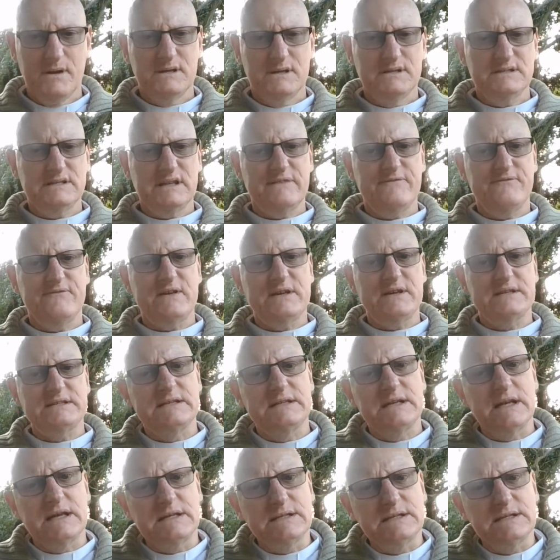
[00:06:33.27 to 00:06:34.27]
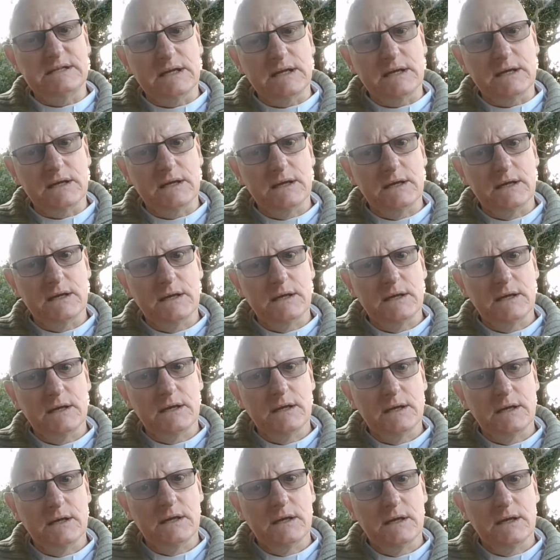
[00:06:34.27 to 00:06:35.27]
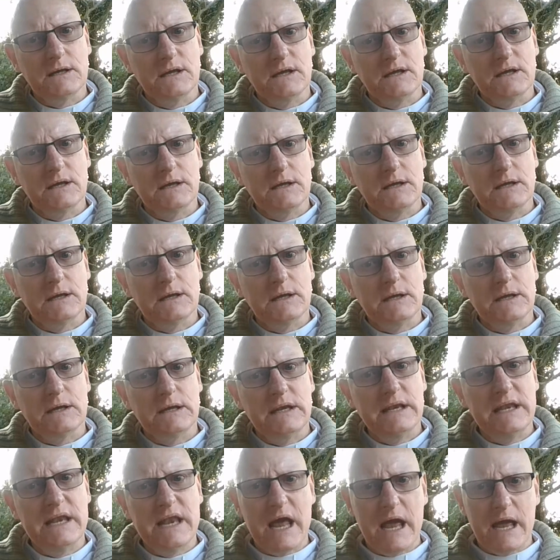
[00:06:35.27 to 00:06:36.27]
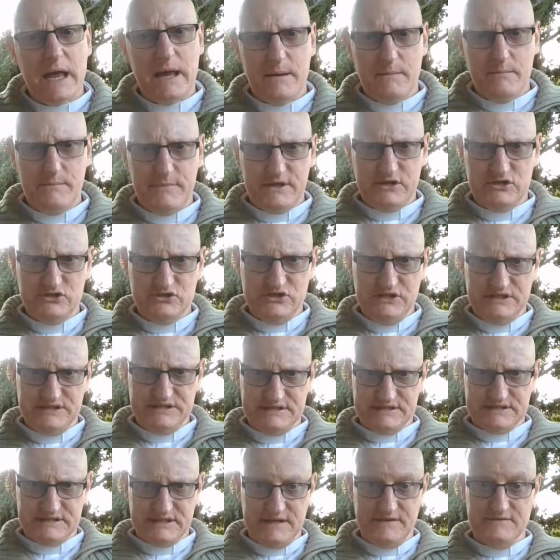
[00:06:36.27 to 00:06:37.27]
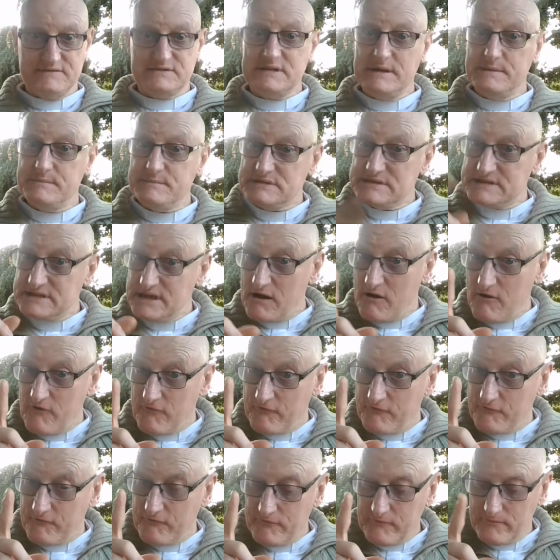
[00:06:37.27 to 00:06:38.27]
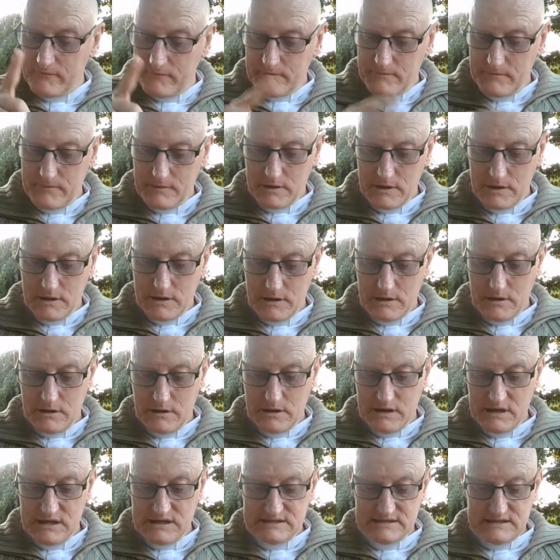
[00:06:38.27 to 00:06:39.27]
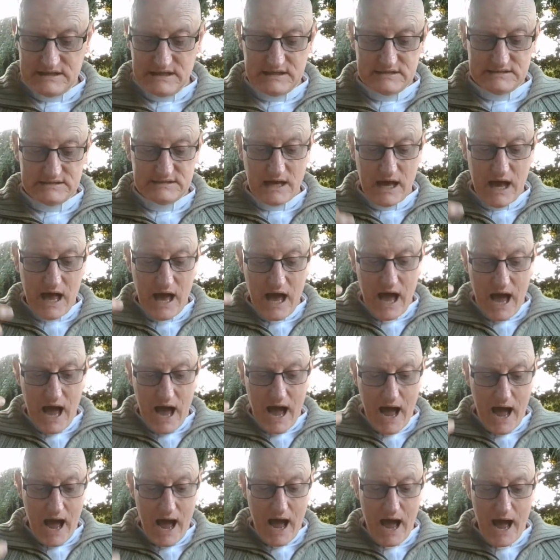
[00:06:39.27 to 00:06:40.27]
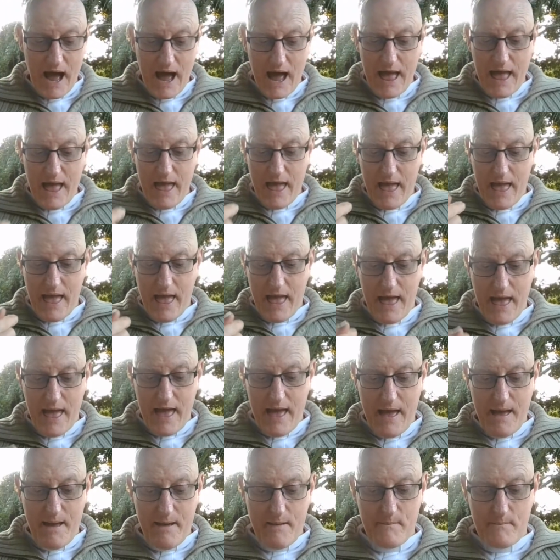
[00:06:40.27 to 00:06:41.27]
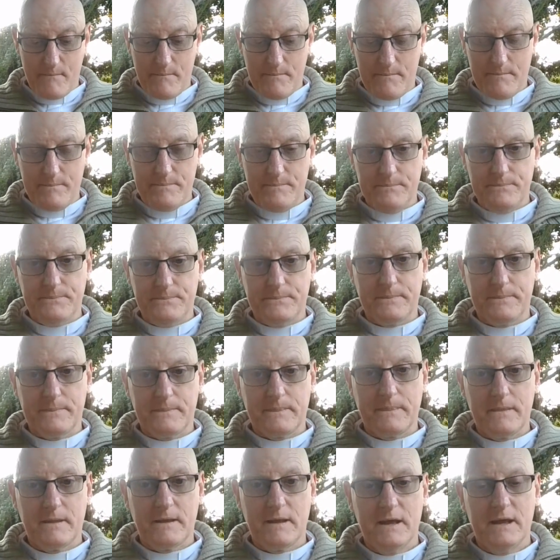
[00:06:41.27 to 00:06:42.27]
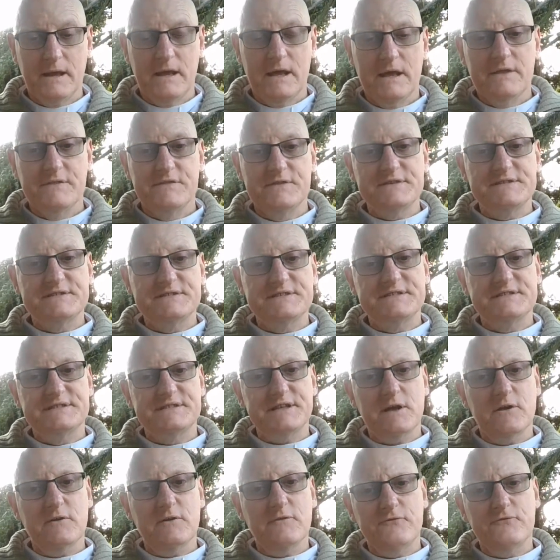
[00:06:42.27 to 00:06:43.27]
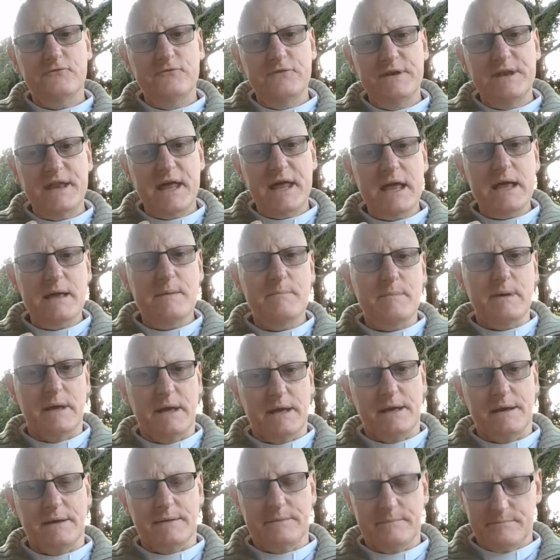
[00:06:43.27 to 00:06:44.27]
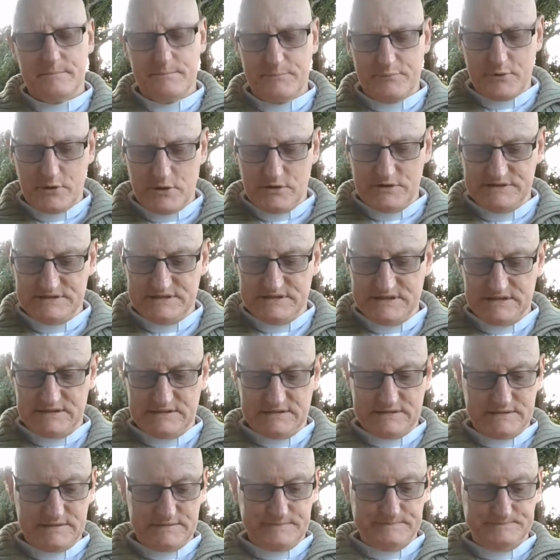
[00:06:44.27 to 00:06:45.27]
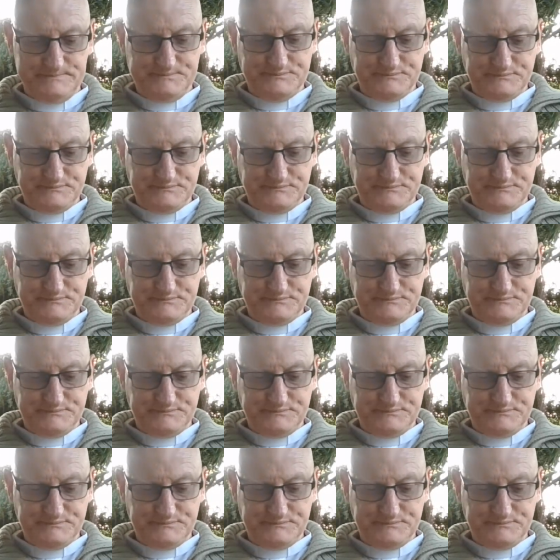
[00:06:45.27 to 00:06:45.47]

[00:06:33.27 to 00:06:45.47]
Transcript: Isn't that a fascinating name that Jesus gives himself? He says, I am. The self-naming process